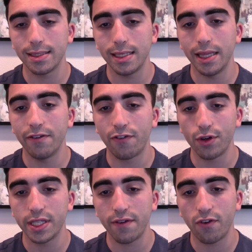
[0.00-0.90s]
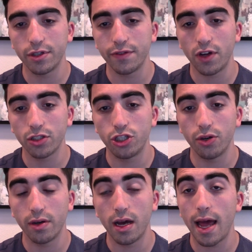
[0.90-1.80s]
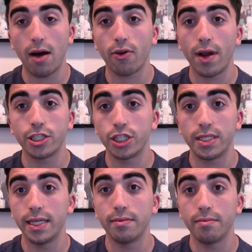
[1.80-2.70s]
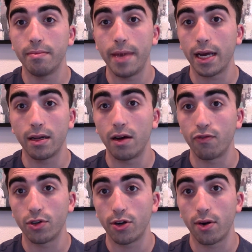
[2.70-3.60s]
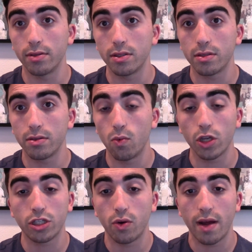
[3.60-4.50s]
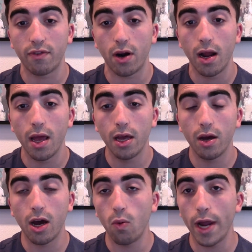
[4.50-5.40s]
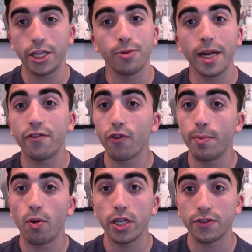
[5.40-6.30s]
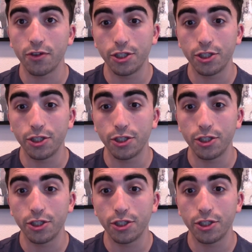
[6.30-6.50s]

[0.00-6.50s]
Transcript: in the first set, first of all, Alcaraz just didn't make enough returns whatsoever. Way too many free points for